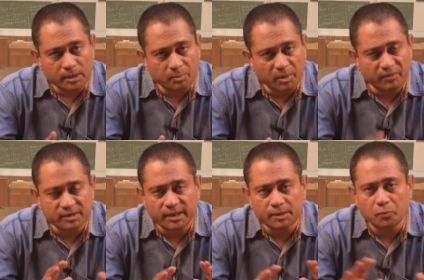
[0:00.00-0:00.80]
In the
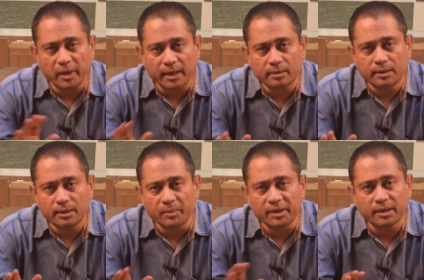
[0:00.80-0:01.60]
previous case, we had
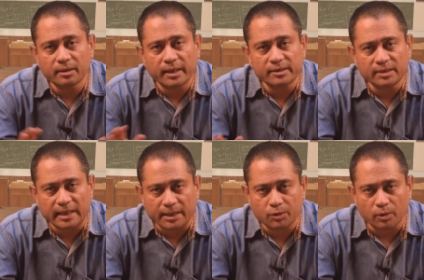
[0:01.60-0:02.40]
the mediator as
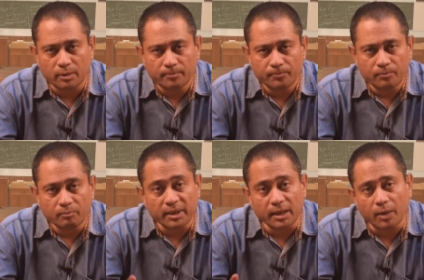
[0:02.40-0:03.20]
the electron
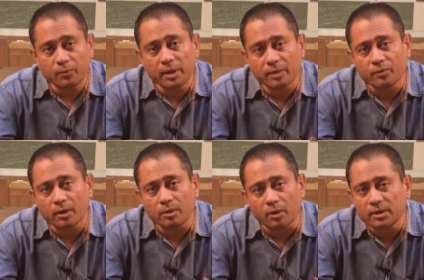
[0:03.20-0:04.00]
but now you have
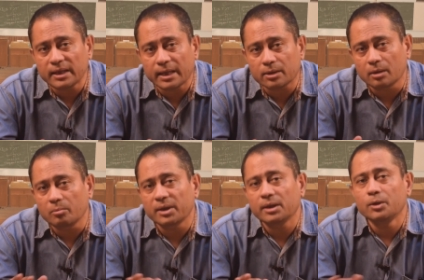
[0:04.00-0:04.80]
got not the
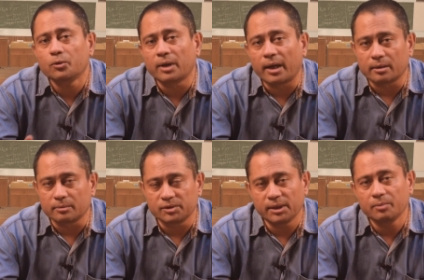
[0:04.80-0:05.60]
electron but a neutral
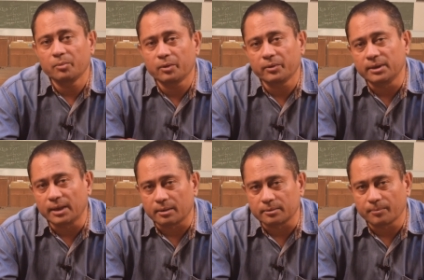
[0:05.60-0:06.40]
atom sitting between
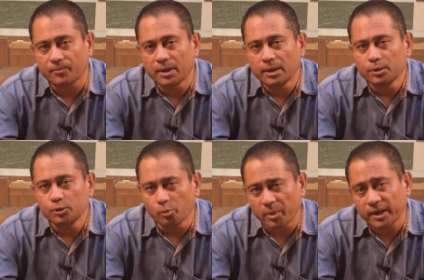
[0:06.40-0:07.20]
the end.
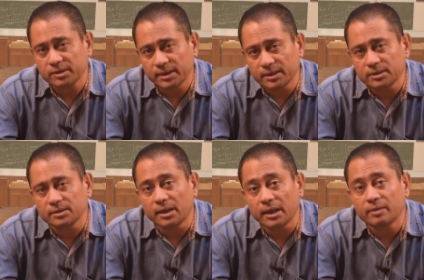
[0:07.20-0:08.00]
Super exchange
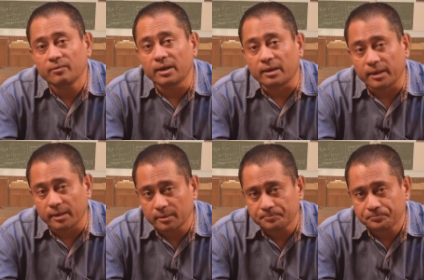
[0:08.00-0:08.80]
is relatively
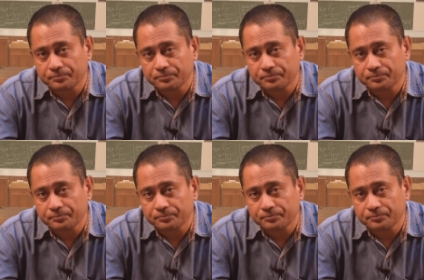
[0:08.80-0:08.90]
rare